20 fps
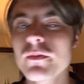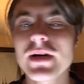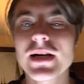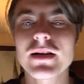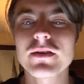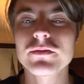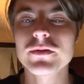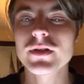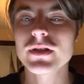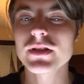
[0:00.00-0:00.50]
back
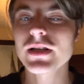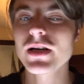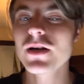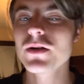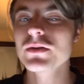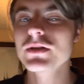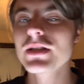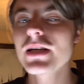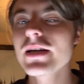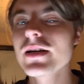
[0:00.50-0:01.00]
and forth to the
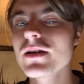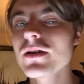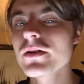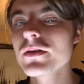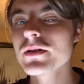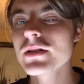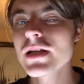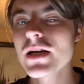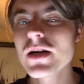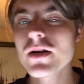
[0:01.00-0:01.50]
hotel.
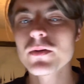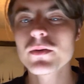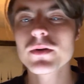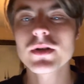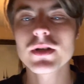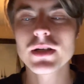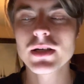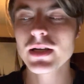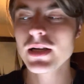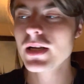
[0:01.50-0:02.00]

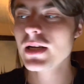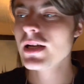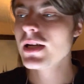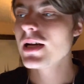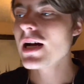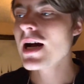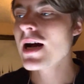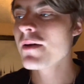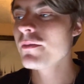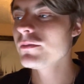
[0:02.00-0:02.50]

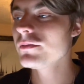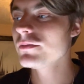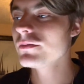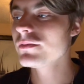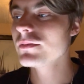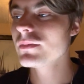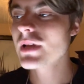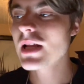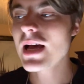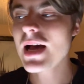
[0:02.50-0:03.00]

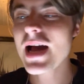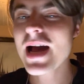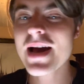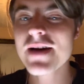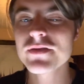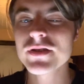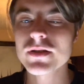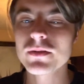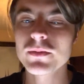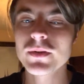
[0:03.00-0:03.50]
I
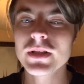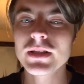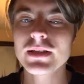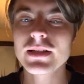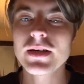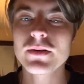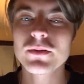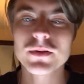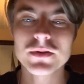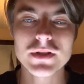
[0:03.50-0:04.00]
have someone
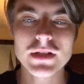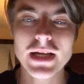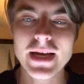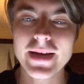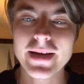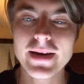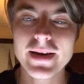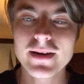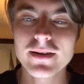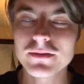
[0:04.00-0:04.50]
that wants to
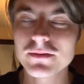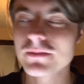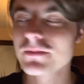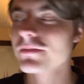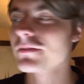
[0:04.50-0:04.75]
hang out,